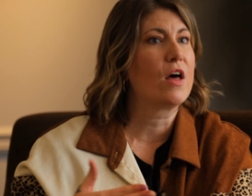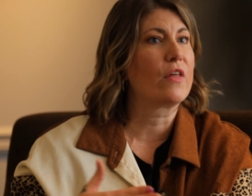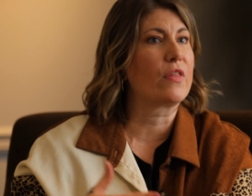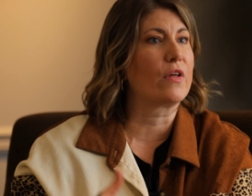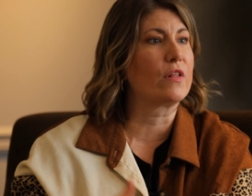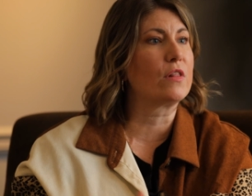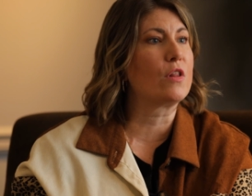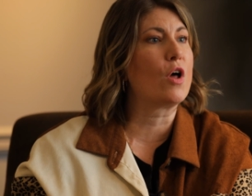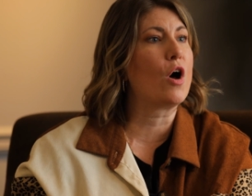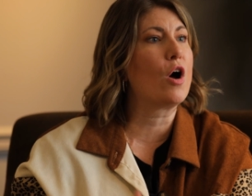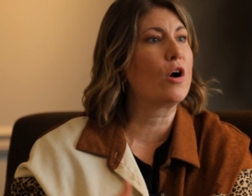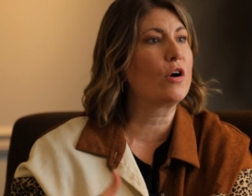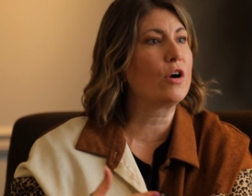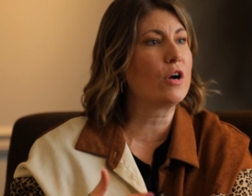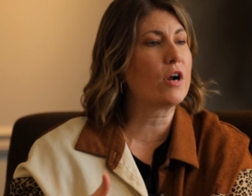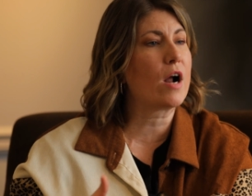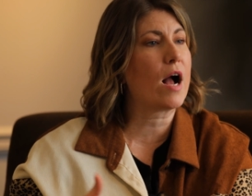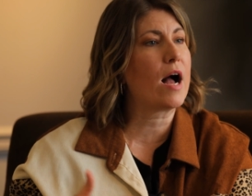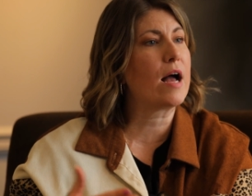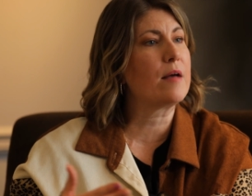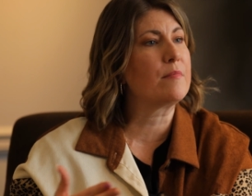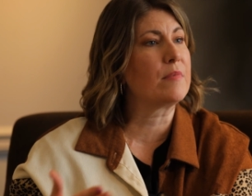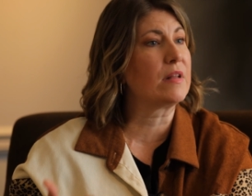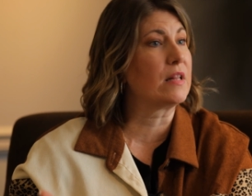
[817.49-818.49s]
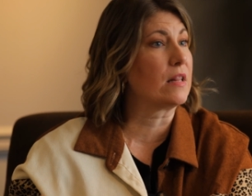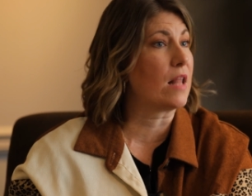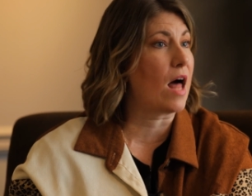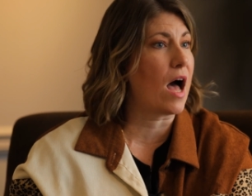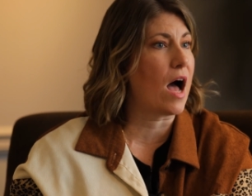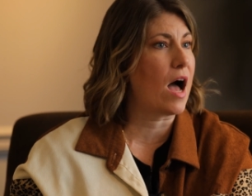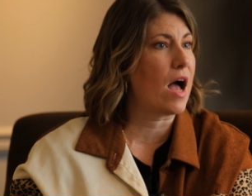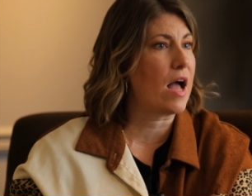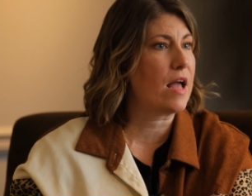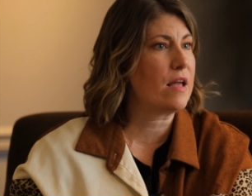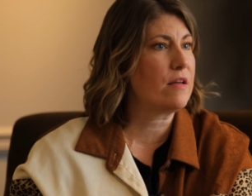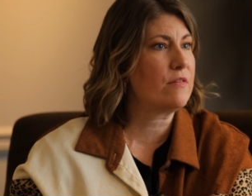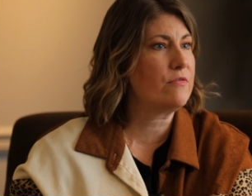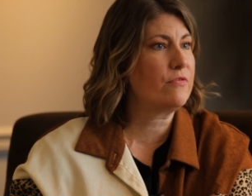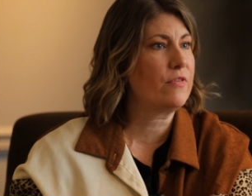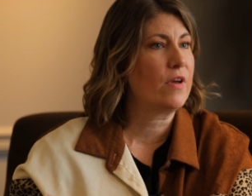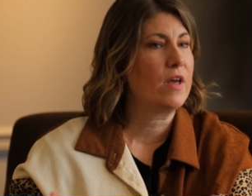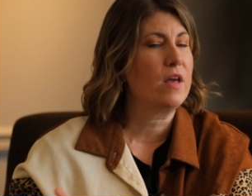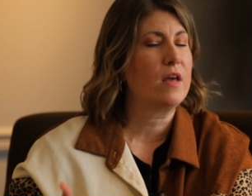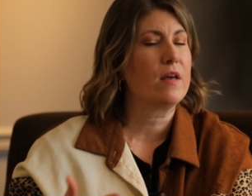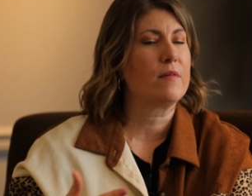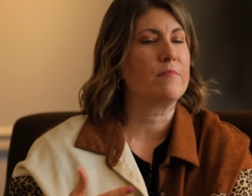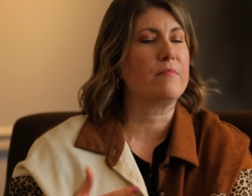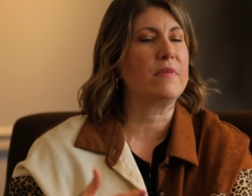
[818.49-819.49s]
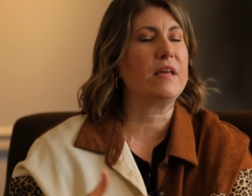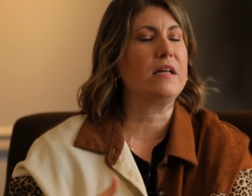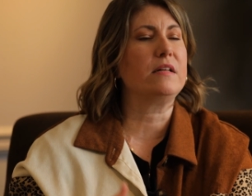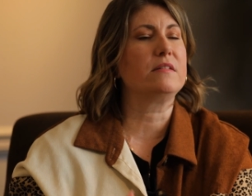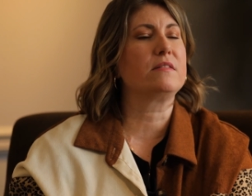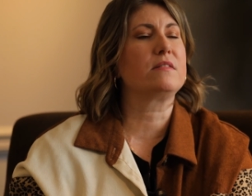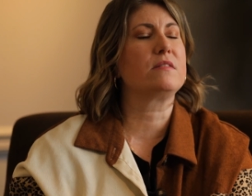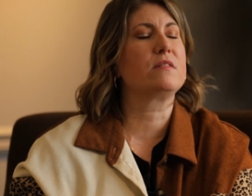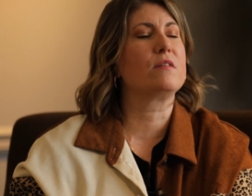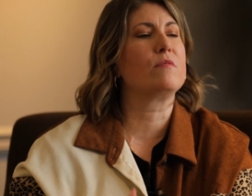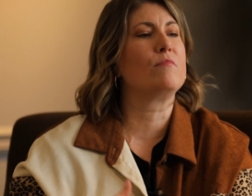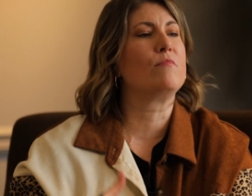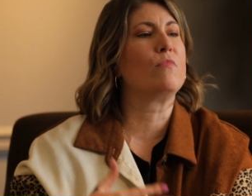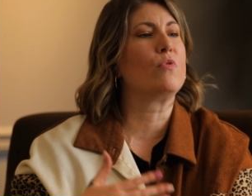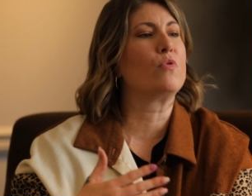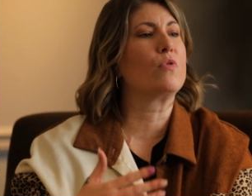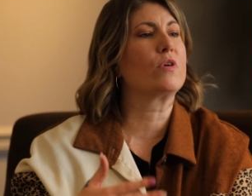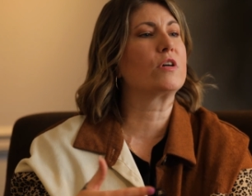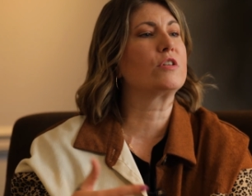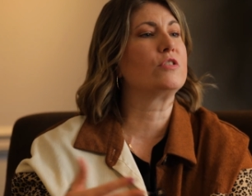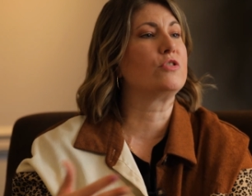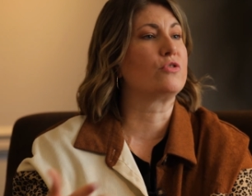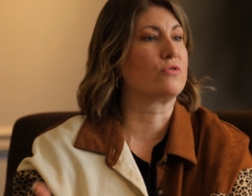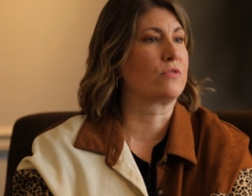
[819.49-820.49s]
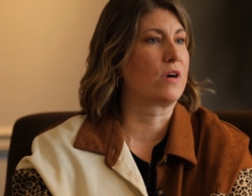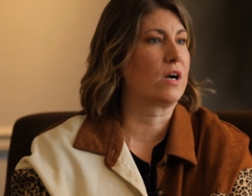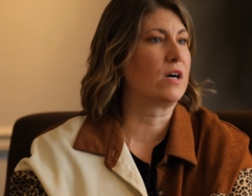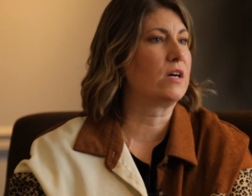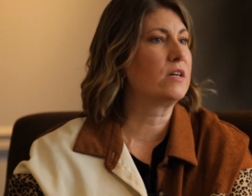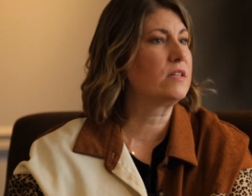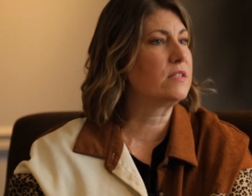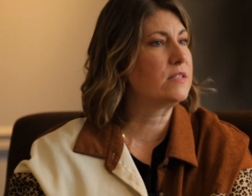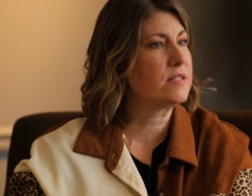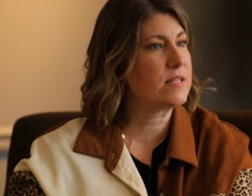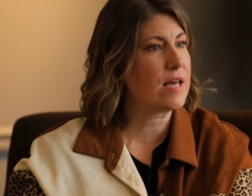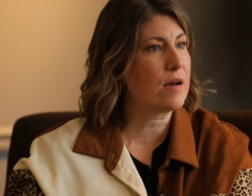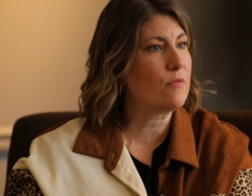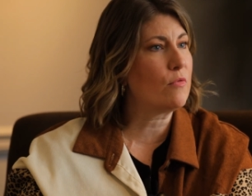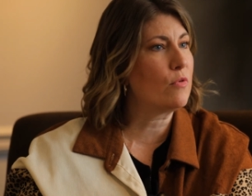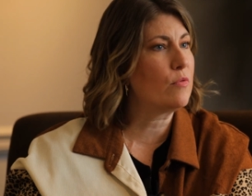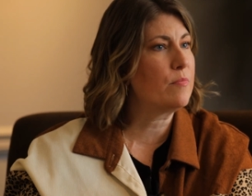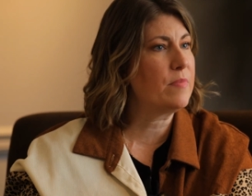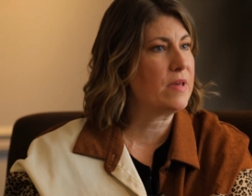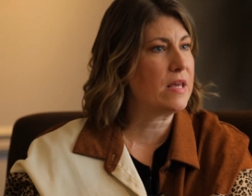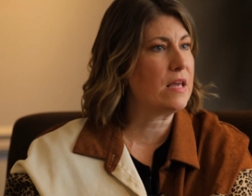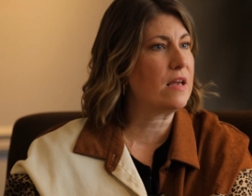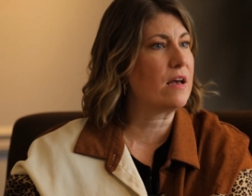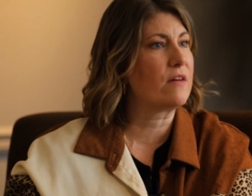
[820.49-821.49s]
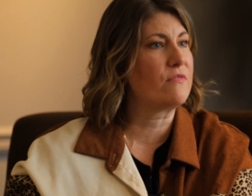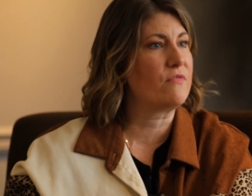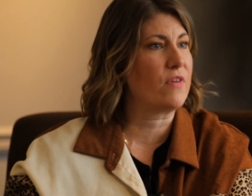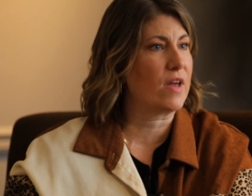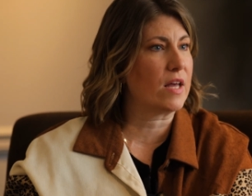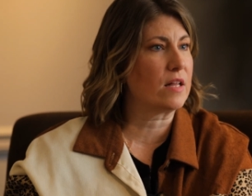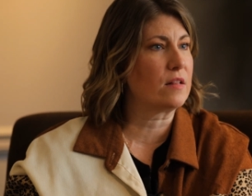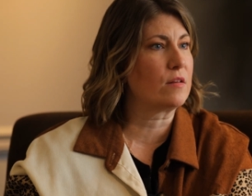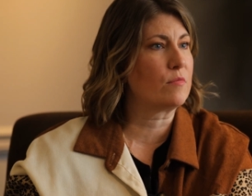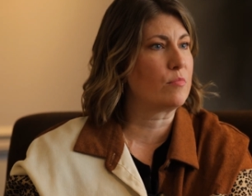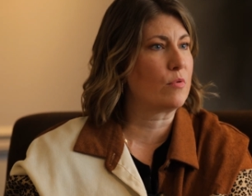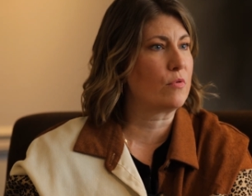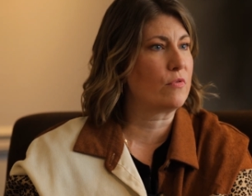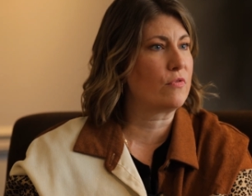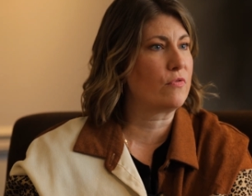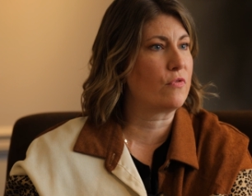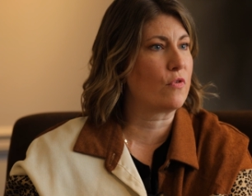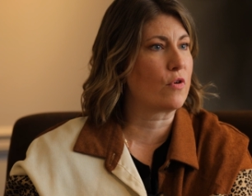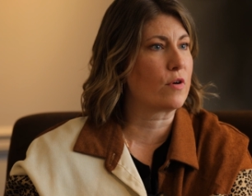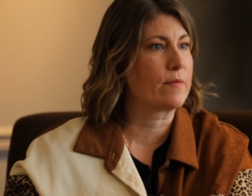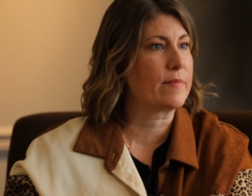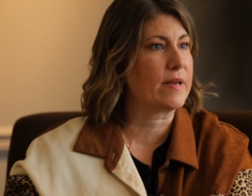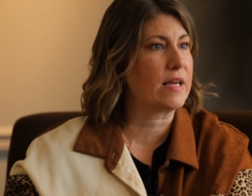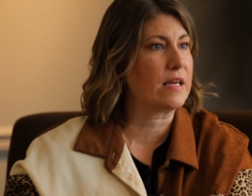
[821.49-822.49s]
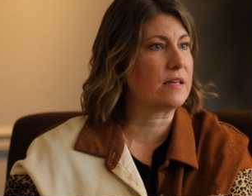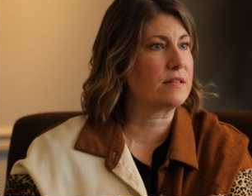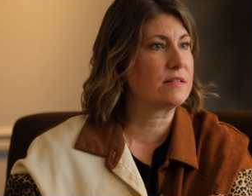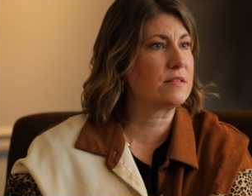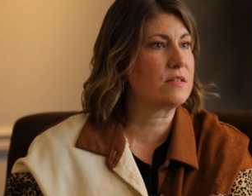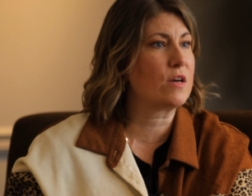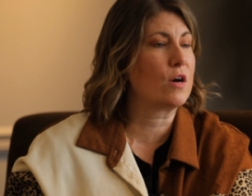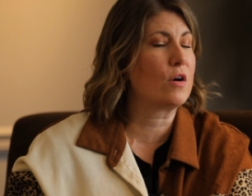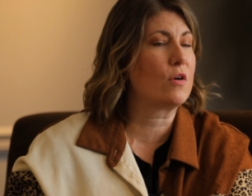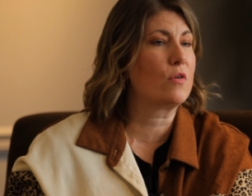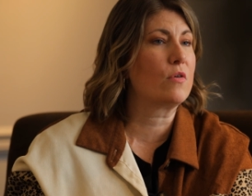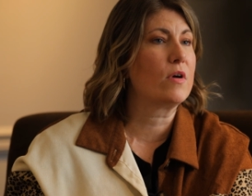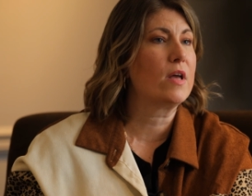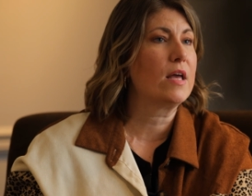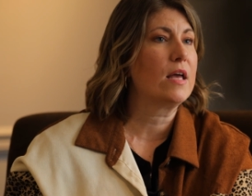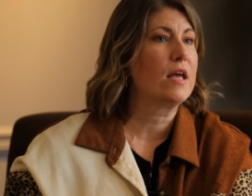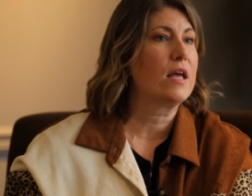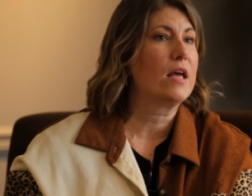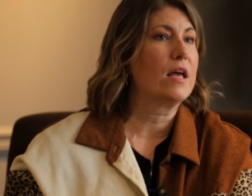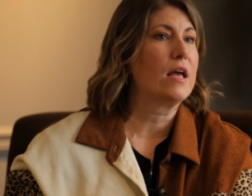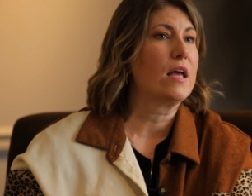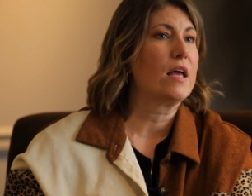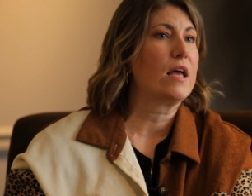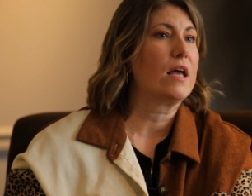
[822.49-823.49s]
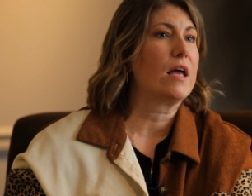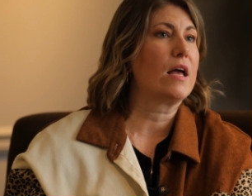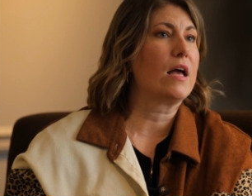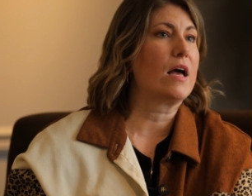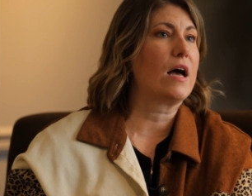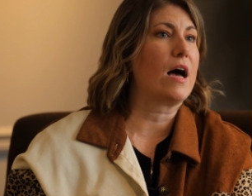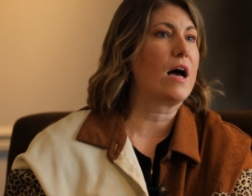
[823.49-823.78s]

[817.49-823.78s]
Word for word: the longer I'm alive means the more drugs that will be available for me. So mm-hmm.